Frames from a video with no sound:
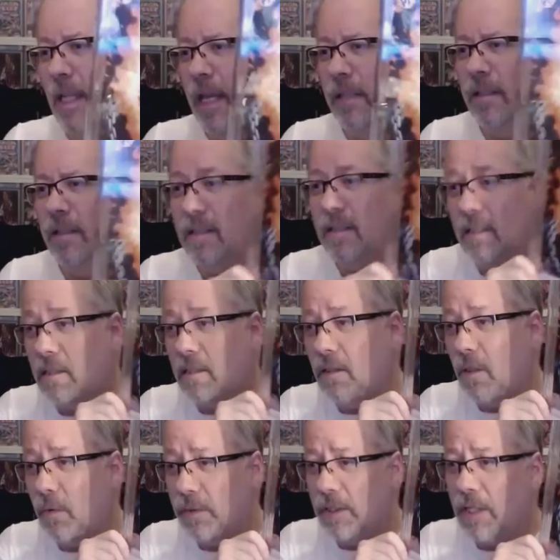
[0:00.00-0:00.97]
and this is
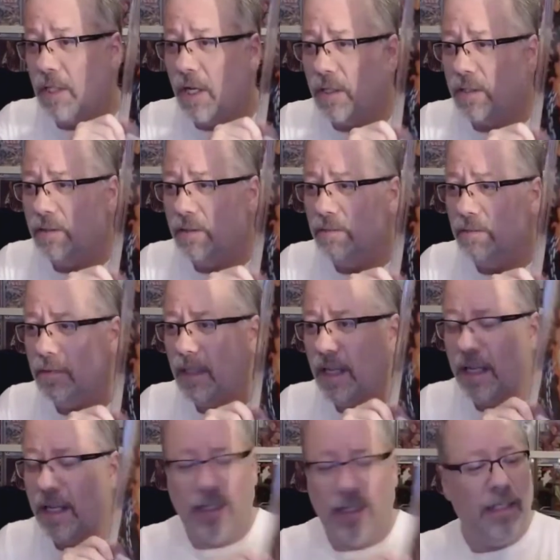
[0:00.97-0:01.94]
glow in the dark,
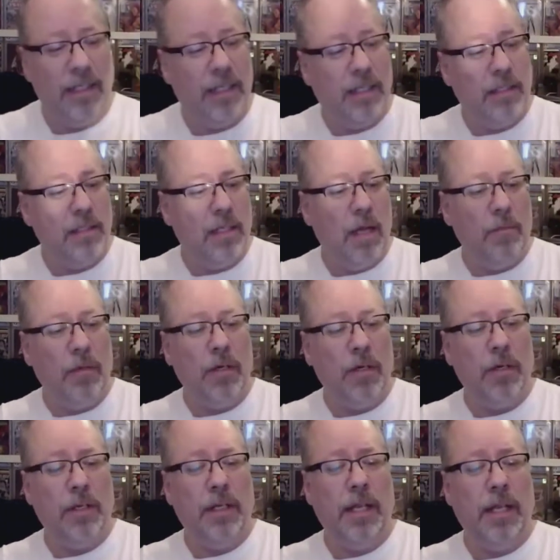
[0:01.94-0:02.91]
and it is
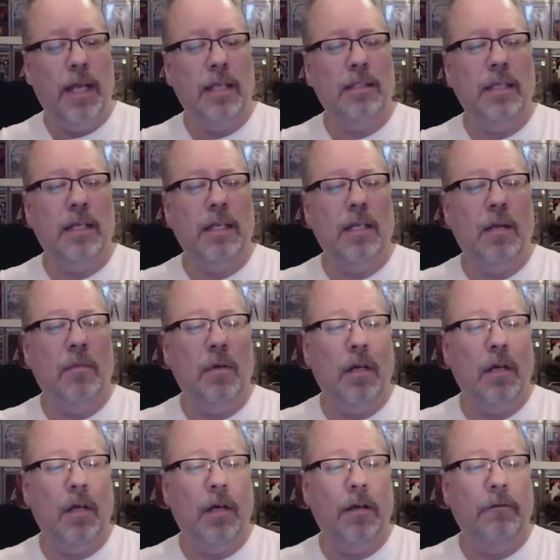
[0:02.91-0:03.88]
numbered. It has a number
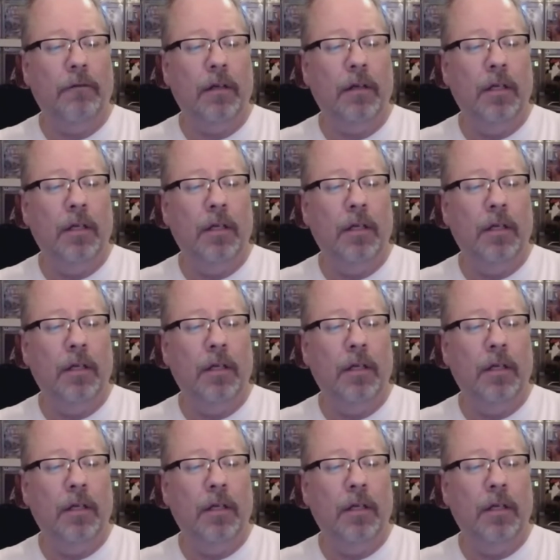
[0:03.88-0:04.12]
of